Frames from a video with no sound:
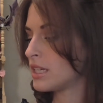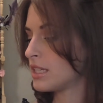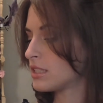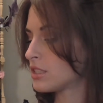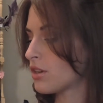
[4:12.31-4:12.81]

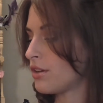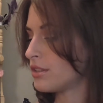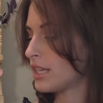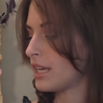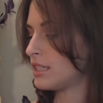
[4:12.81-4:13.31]
It's
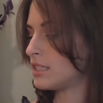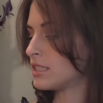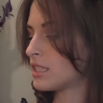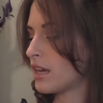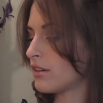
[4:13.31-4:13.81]
called A
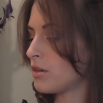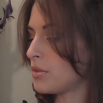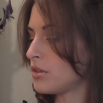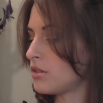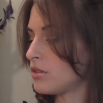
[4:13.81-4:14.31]

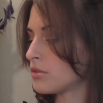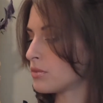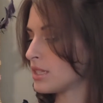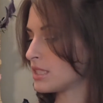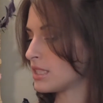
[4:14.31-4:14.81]
Desirable
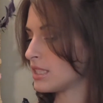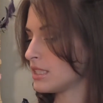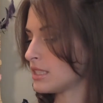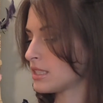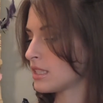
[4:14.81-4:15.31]

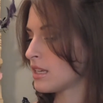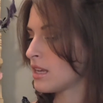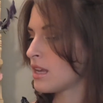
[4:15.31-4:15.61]
Residence,